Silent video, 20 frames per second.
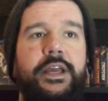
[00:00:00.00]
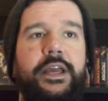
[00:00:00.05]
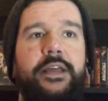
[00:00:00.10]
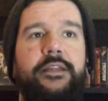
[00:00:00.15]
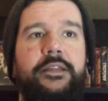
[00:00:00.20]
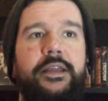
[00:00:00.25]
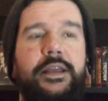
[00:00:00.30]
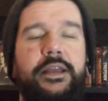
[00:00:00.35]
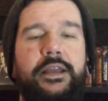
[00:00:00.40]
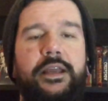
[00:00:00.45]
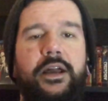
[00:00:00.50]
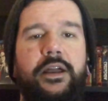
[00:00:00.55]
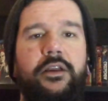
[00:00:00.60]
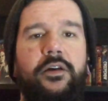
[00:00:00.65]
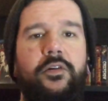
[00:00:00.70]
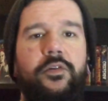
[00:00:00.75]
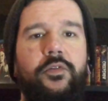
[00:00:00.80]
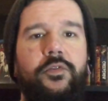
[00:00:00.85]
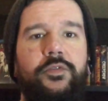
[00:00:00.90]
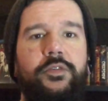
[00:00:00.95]
And they had gotten
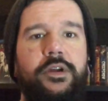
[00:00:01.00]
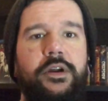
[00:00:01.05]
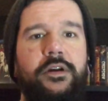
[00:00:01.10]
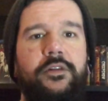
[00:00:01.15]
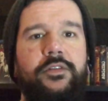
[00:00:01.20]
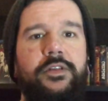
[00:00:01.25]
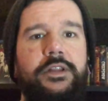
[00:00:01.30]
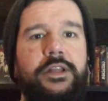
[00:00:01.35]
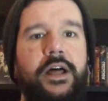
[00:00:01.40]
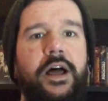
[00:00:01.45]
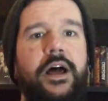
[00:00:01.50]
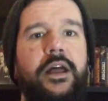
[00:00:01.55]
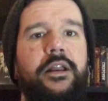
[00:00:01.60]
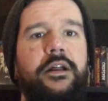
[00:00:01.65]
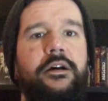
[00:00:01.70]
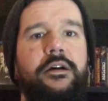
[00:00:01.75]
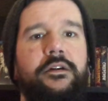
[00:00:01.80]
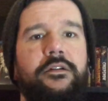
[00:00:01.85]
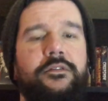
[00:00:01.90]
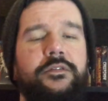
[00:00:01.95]
a hold of a lot
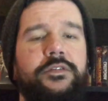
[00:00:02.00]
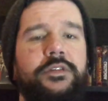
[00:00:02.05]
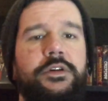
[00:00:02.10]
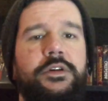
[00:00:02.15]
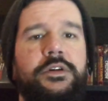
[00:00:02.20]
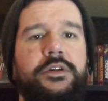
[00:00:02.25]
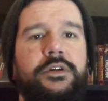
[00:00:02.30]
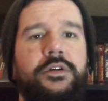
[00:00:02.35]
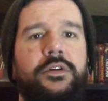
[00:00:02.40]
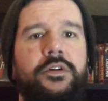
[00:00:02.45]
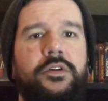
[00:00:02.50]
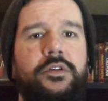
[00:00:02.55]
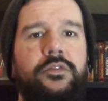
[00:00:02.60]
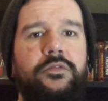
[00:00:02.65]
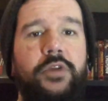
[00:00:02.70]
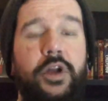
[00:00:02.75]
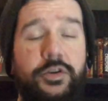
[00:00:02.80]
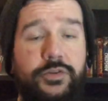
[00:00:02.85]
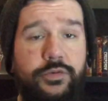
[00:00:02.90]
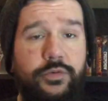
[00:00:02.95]
of
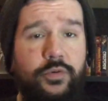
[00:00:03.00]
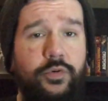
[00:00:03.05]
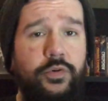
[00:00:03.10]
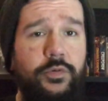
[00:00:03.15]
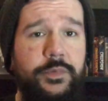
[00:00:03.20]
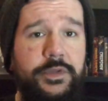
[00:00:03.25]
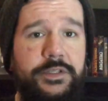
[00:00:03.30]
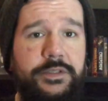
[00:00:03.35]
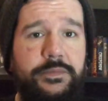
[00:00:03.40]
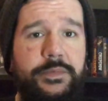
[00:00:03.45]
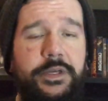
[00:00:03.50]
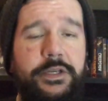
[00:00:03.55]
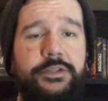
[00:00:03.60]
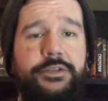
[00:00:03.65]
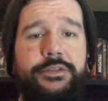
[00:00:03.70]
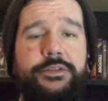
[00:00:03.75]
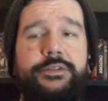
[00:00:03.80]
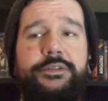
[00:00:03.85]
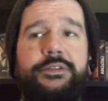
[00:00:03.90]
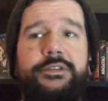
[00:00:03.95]
Roger Corman
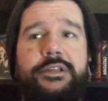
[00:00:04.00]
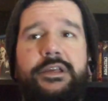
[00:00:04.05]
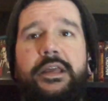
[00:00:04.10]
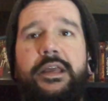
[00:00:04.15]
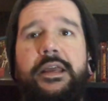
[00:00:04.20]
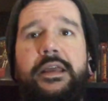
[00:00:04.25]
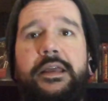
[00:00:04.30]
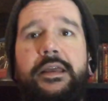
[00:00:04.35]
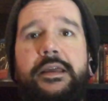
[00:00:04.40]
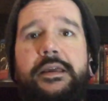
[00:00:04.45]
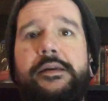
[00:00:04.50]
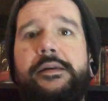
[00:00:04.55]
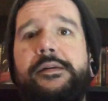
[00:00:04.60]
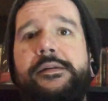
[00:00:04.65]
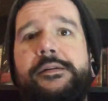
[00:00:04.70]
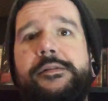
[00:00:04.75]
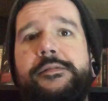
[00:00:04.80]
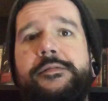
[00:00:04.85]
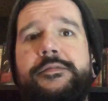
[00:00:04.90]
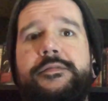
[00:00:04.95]
pictures,
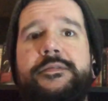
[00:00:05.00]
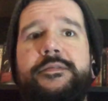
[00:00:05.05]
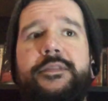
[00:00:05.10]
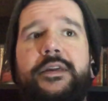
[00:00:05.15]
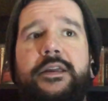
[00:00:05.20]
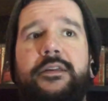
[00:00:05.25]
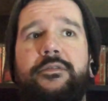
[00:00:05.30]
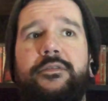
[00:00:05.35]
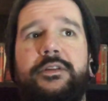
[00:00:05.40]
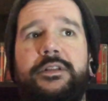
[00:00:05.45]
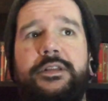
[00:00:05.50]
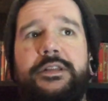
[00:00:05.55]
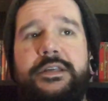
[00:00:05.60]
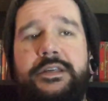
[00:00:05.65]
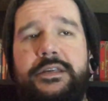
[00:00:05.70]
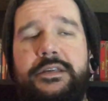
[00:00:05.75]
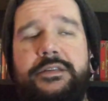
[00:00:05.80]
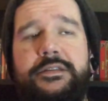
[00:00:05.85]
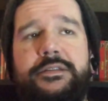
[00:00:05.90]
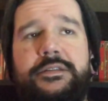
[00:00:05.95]
and they
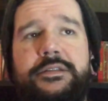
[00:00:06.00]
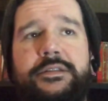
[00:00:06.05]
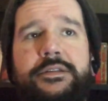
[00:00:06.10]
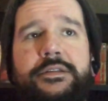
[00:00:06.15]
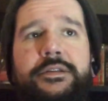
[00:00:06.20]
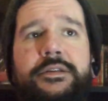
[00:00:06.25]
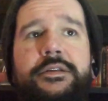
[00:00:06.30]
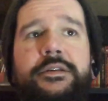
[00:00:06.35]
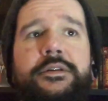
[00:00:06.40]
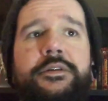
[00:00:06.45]
released